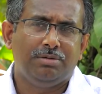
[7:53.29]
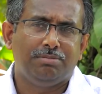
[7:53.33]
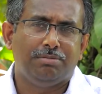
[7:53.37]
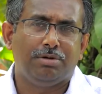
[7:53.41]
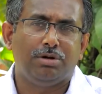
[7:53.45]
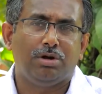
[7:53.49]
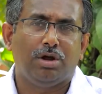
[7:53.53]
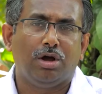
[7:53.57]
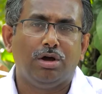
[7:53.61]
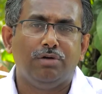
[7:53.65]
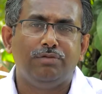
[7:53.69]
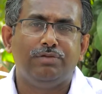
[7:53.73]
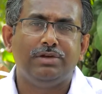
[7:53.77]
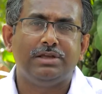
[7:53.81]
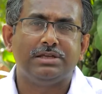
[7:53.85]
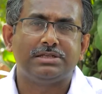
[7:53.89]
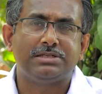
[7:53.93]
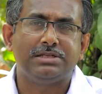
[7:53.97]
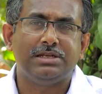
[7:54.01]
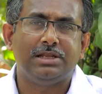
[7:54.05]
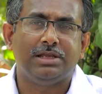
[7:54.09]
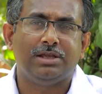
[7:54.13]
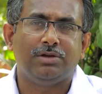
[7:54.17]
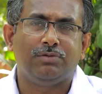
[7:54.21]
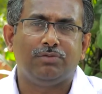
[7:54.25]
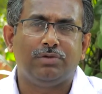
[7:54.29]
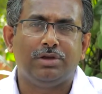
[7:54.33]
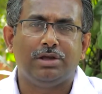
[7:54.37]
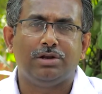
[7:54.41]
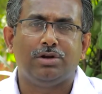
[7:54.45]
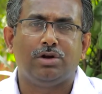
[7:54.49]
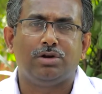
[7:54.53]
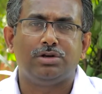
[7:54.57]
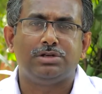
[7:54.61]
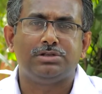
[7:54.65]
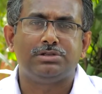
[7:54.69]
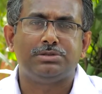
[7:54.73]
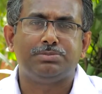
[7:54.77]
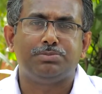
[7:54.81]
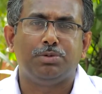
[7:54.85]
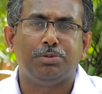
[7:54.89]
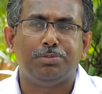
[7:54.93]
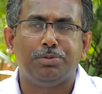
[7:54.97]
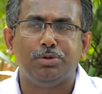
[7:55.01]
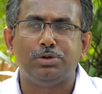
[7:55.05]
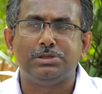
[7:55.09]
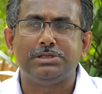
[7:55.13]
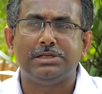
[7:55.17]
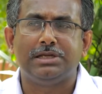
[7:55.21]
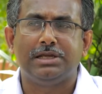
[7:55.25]
But obviously, we are not
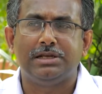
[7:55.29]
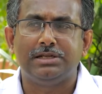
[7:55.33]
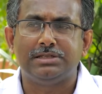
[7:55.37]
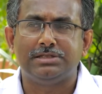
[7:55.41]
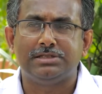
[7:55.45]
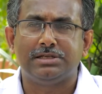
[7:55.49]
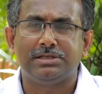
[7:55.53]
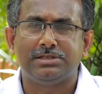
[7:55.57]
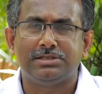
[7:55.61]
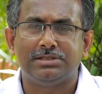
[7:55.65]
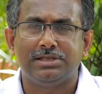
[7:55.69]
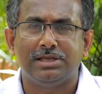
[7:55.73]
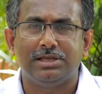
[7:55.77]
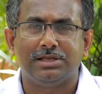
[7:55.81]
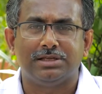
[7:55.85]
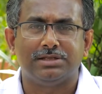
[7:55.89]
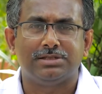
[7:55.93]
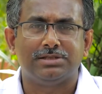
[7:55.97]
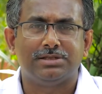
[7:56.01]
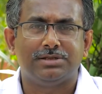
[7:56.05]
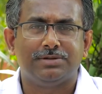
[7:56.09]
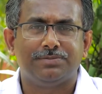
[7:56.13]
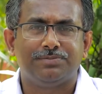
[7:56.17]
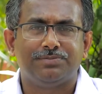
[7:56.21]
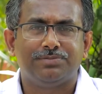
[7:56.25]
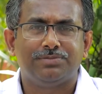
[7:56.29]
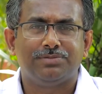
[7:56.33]
proposing any such things.